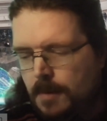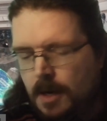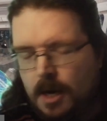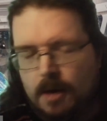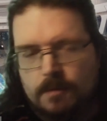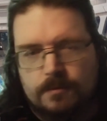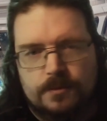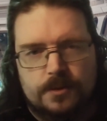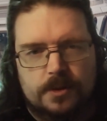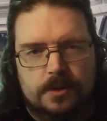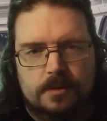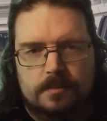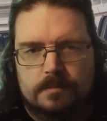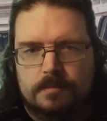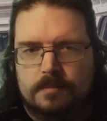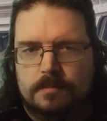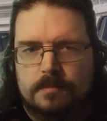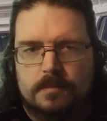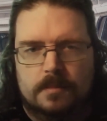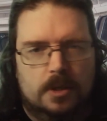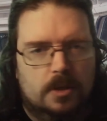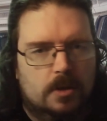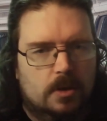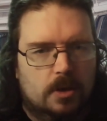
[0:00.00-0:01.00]
often,
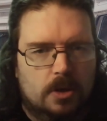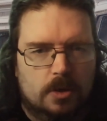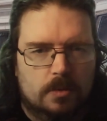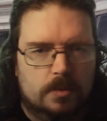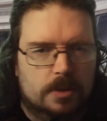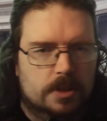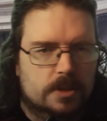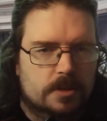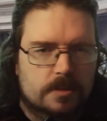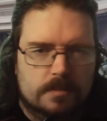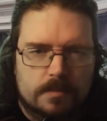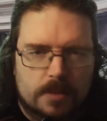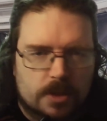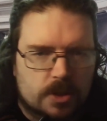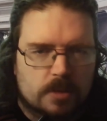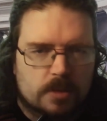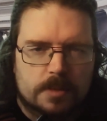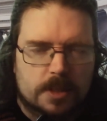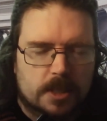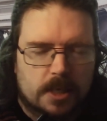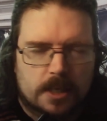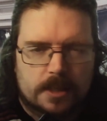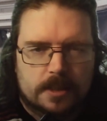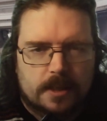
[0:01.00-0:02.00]
or always, or
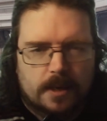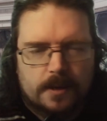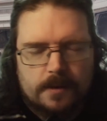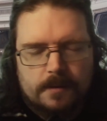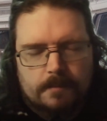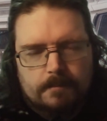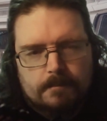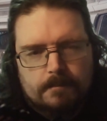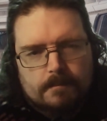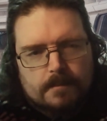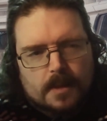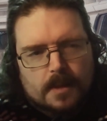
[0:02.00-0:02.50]
something like that.